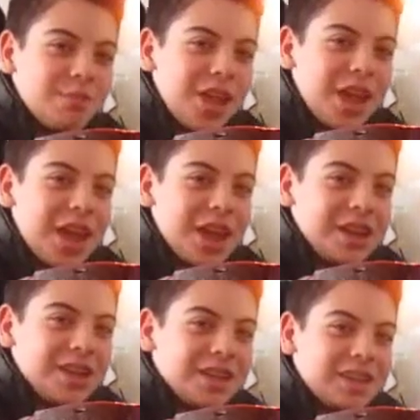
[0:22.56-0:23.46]
no, man. I didn't,
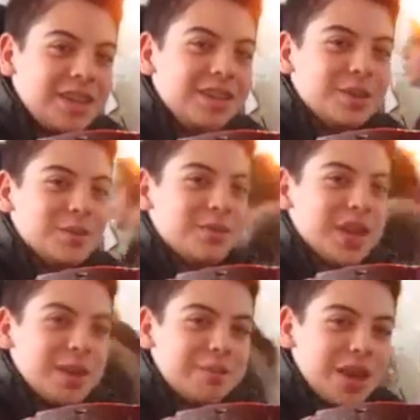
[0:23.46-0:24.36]
well, I didn't He's know a
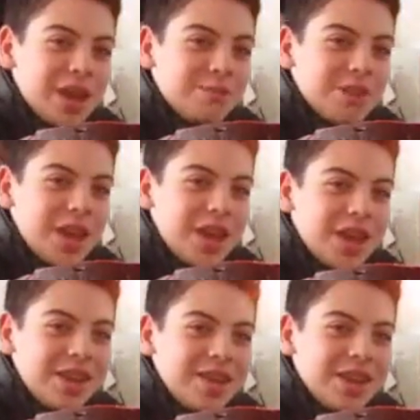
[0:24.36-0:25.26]
bad, bad man.
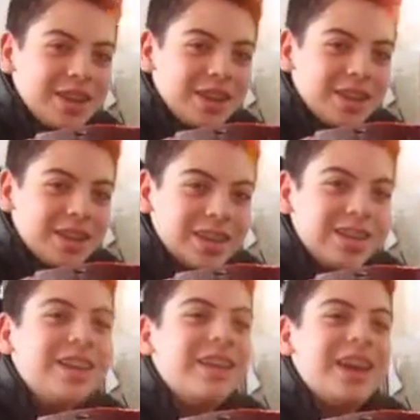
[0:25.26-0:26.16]
I thought, I yeah.
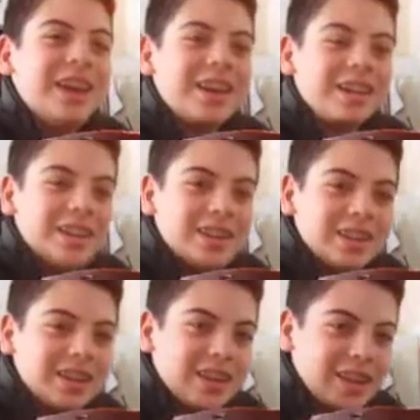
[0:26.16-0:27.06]
mean, it, you wouldn't
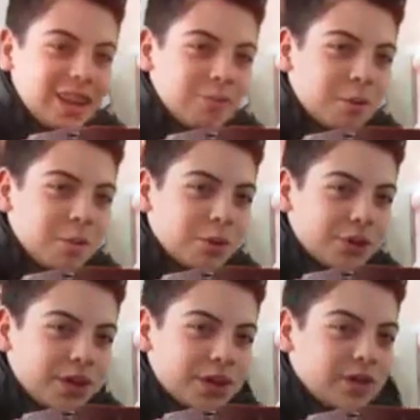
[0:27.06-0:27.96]
have hit and the dental point,
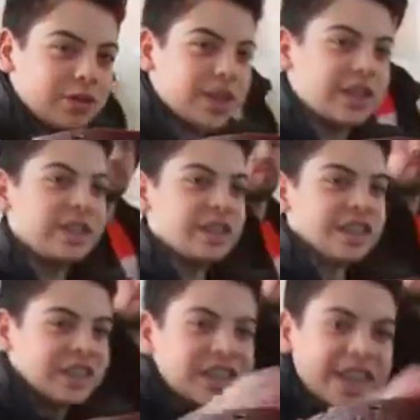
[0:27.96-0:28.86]
I didn't know like, you had
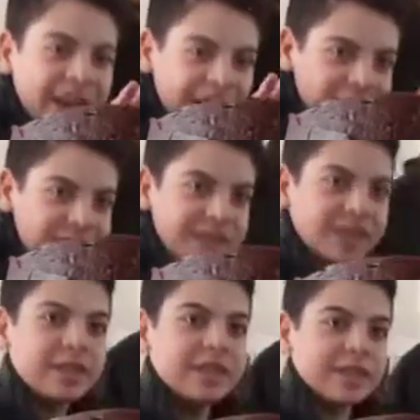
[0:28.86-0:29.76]
additional dental work needed
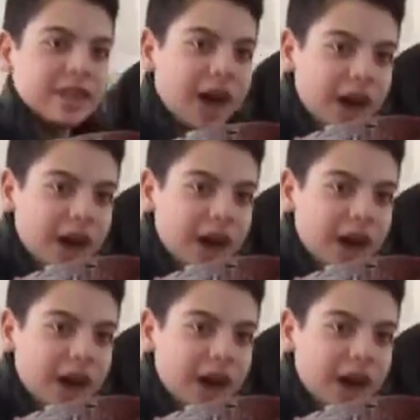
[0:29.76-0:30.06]
to be done.